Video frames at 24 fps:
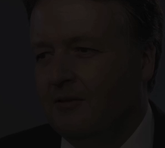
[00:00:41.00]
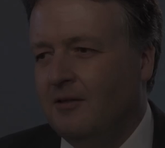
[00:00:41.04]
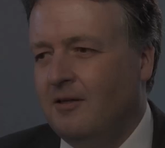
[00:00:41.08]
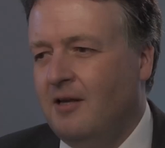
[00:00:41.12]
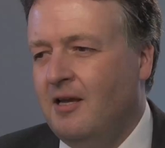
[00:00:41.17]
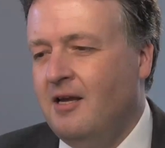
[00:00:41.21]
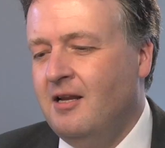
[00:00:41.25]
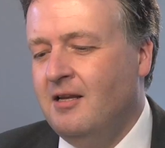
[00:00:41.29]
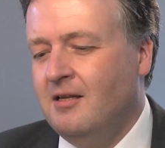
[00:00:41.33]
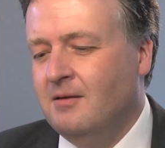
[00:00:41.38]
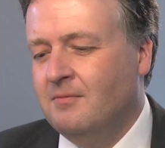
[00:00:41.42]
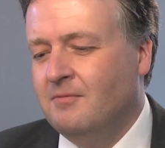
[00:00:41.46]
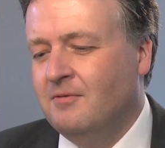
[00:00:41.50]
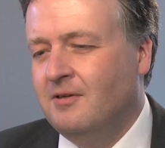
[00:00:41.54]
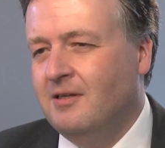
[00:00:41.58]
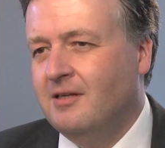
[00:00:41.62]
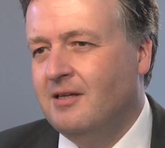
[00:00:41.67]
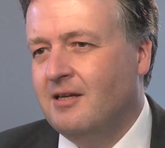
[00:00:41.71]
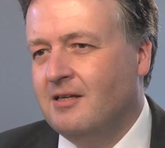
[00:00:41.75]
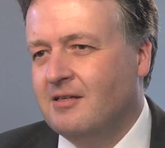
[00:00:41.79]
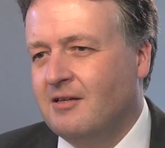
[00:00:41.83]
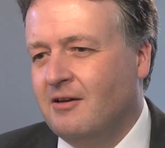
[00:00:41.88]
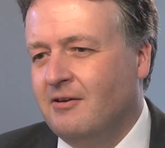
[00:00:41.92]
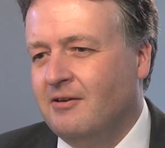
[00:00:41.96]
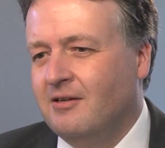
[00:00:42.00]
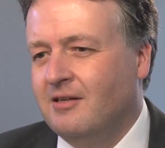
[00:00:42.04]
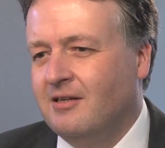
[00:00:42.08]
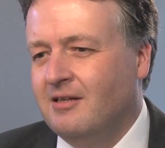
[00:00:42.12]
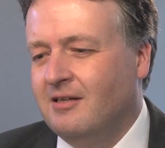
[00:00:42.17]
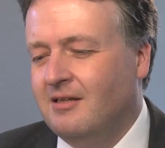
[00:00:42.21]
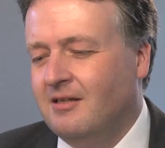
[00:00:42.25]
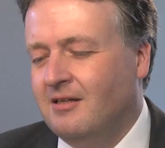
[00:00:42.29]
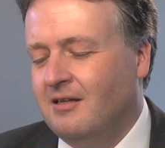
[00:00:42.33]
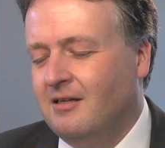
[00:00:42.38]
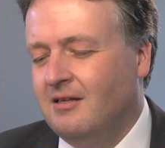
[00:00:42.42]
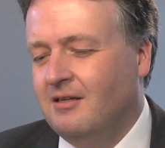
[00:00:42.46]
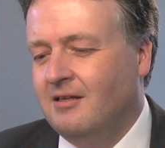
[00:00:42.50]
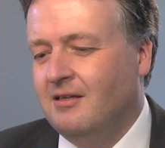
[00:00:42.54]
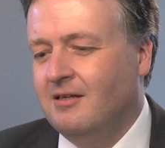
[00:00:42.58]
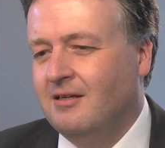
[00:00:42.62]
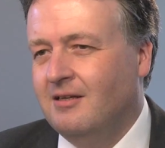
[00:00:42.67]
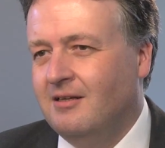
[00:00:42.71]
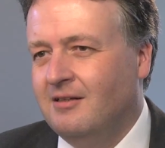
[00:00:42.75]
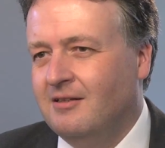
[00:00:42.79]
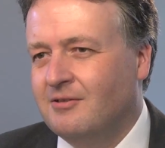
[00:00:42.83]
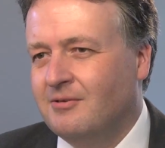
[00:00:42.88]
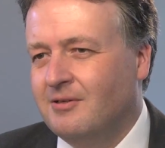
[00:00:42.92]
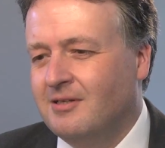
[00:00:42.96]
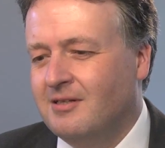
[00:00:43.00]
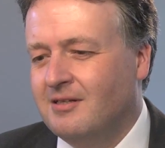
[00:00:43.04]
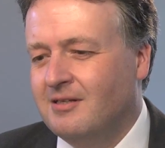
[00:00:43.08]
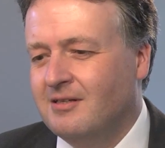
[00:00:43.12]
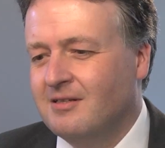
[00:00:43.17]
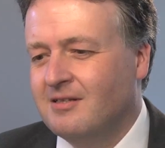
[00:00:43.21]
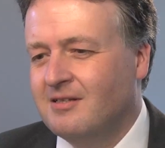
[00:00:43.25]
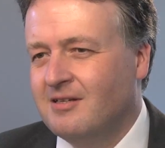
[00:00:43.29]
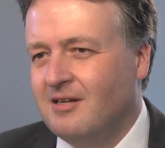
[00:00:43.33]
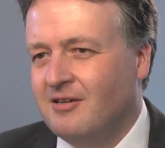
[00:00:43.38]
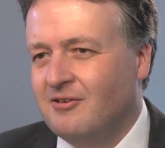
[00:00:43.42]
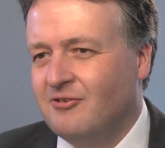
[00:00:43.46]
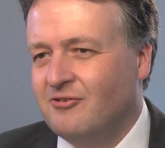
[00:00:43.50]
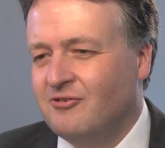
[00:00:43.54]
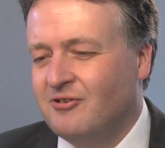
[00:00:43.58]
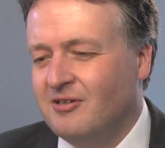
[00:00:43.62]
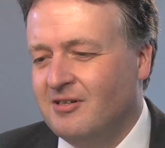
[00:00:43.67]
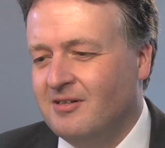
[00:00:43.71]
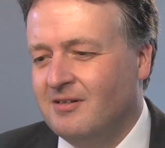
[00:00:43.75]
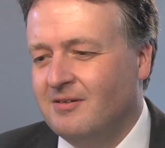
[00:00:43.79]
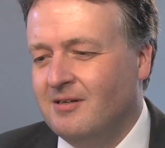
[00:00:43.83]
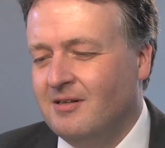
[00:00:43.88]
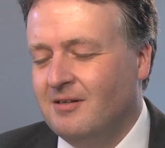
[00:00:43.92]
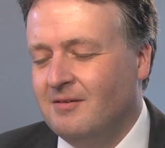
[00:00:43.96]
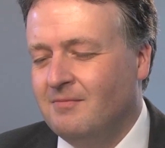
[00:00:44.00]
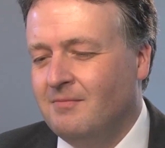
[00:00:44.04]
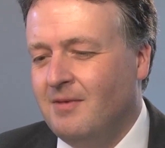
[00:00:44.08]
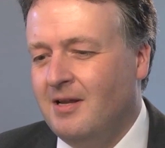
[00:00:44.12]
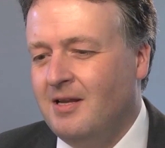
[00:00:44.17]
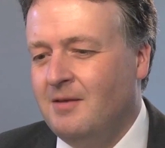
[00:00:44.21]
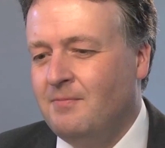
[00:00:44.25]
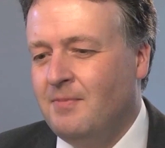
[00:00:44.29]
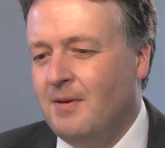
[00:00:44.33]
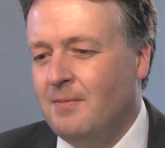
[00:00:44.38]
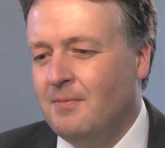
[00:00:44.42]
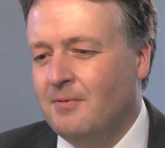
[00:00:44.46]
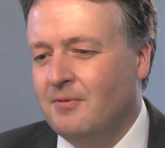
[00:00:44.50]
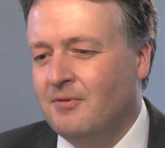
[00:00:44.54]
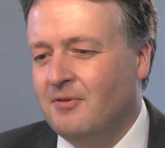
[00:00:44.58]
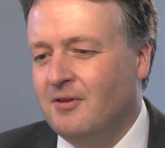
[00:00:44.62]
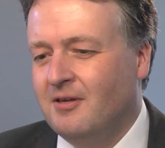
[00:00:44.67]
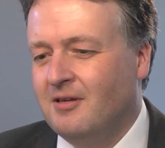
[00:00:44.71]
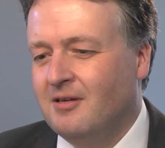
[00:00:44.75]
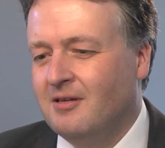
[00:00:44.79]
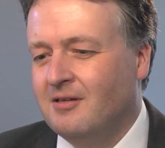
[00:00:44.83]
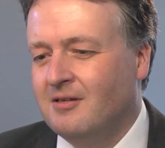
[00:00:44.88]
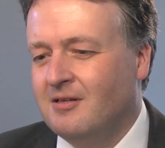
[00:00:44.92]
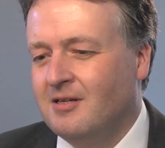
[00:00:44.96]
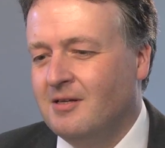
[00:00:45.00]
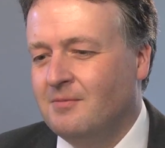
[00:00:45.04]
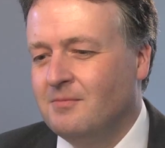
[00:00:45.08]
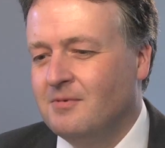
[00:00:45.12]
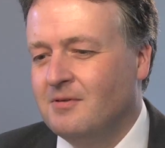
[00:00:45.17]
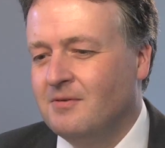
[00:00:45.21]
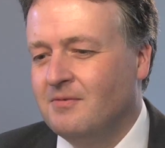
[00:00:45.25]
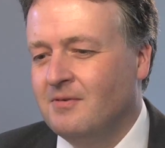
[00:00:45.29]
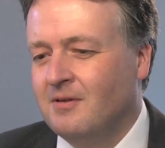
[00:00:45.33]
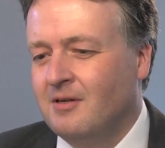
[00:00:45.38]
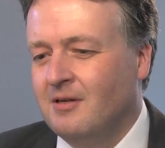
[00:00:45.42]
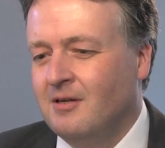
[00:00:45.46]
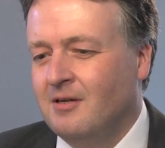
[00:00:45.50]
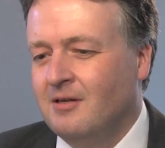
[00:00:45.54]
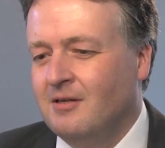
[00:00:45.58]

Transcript: Helium really gets going in the, in the early 20th century, and, and, many people think in terms of